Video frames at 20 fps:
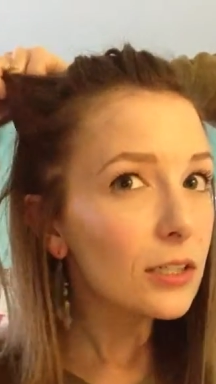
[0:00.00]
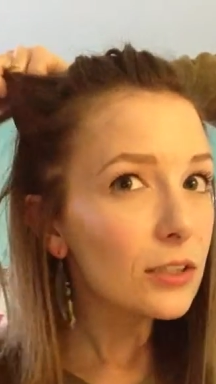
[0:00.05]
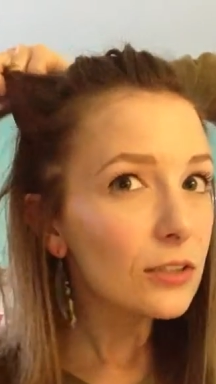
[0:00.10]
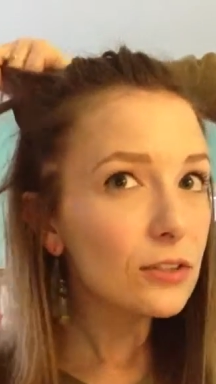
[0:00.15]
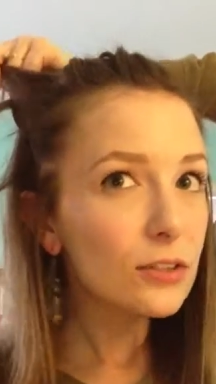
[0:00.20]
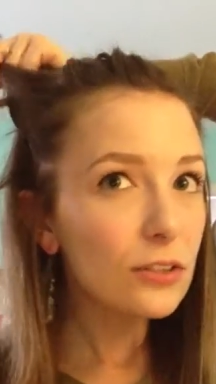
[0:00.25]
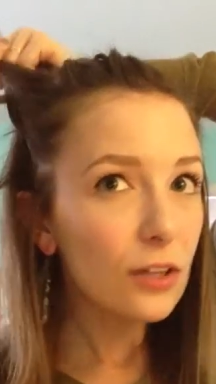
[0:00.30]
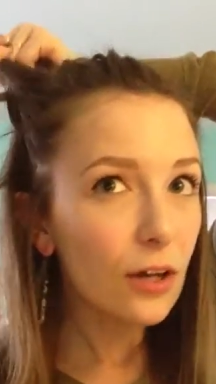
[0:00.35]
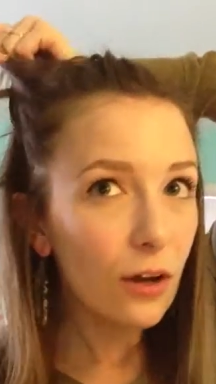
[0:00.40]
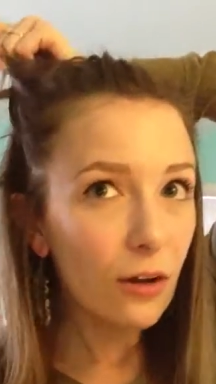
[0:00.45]

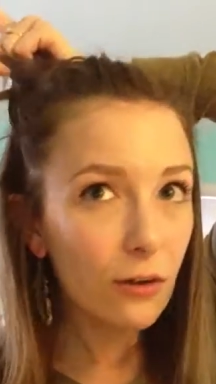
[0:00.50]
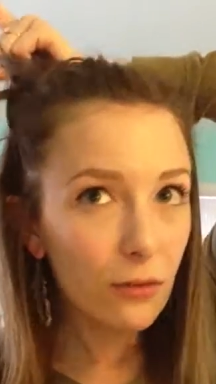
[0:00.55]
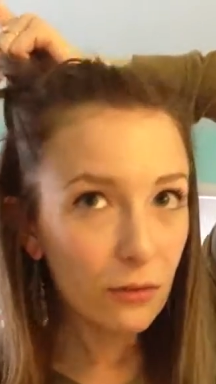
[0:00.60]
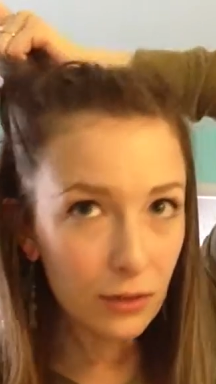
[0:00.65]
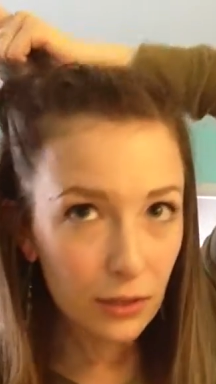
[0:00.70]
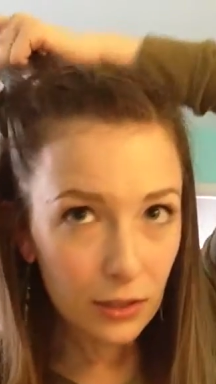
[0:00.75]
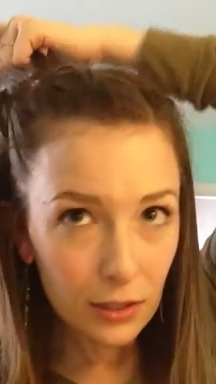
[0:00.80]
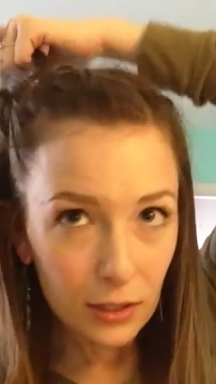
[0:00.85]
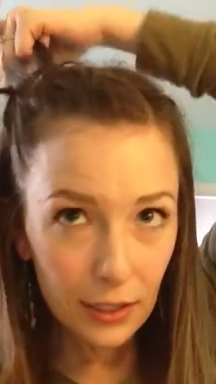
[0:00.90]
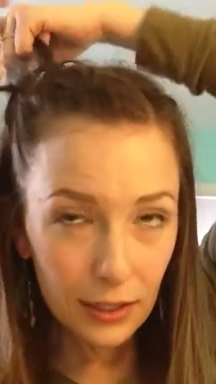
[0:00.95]
So,
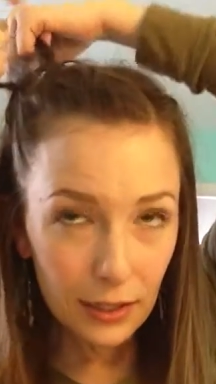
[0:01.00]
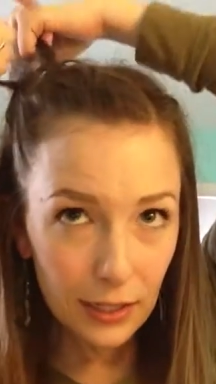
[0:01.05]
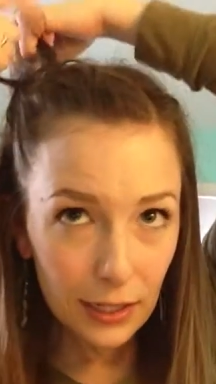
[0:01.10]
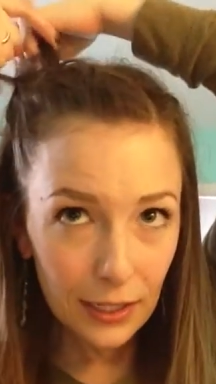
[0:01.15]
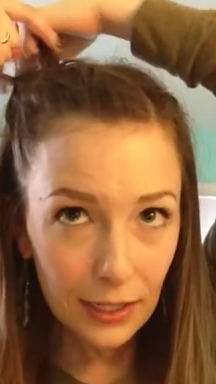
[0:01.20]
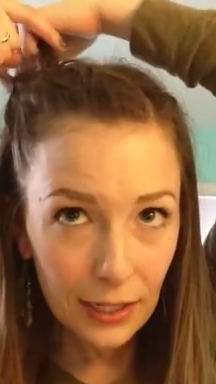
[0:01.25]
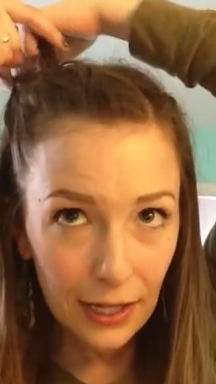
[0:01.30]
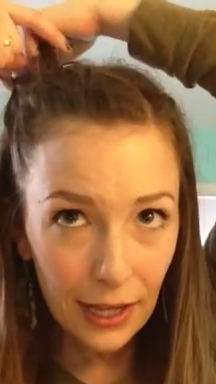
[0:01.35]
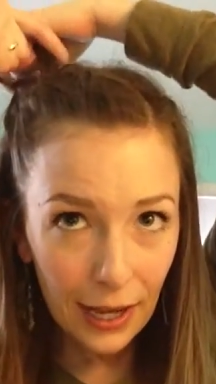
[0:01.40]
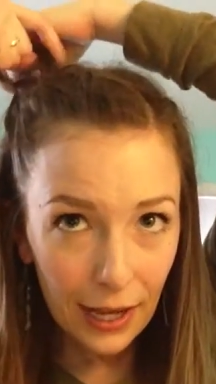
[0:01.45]
and
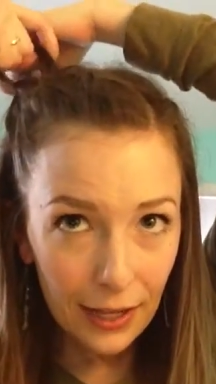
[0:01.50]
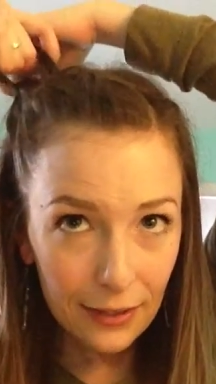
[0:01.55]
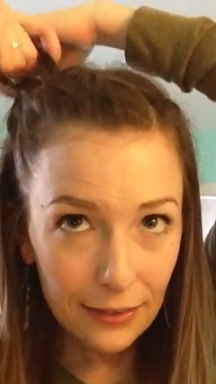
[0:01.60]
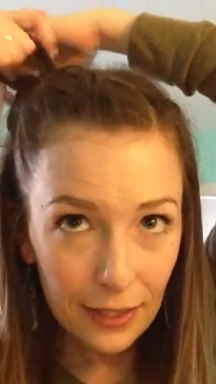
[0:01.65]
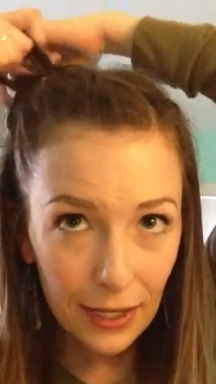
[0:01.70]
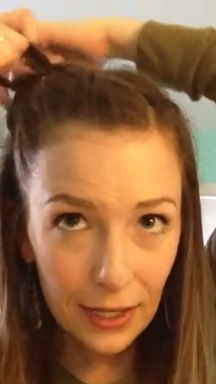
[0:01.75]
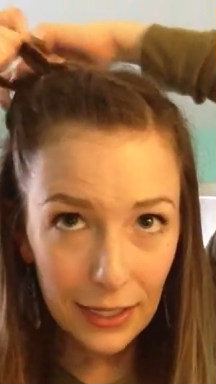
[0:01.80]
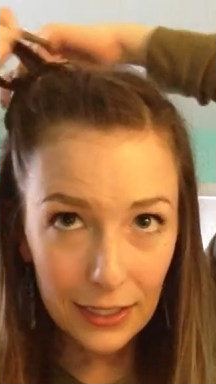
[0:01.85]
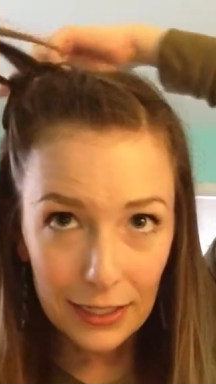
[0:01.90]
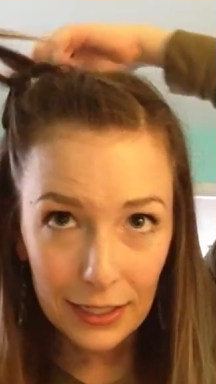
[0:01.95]
then add
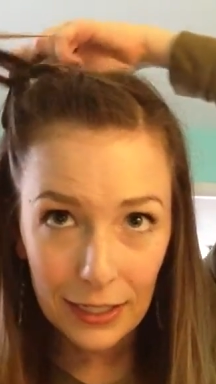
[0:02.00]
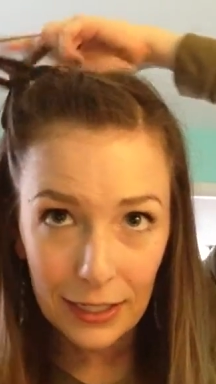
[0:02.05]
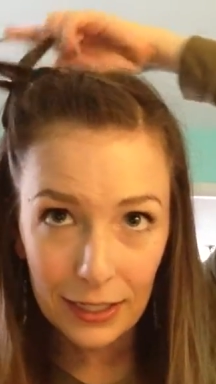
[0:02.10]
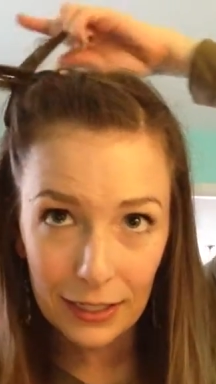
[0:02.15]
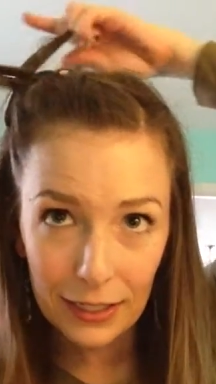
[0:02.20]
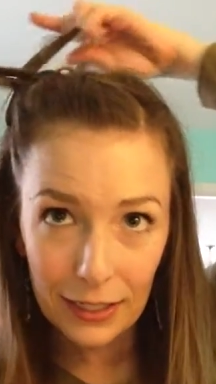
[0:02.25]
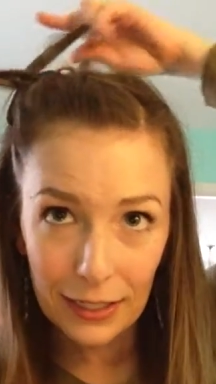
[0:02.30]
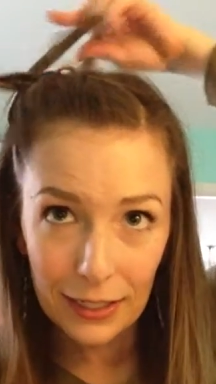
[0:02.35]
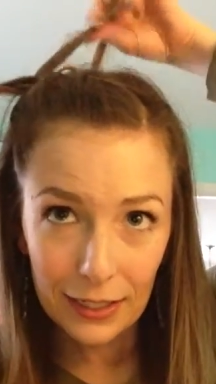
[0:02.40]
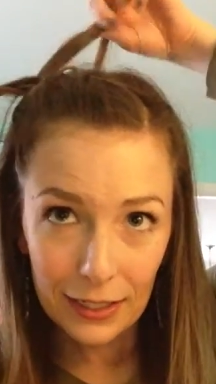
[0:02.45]
that
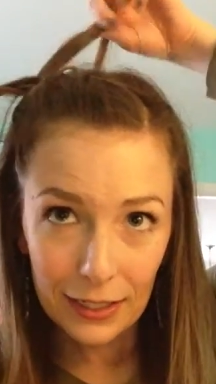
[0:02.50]
in.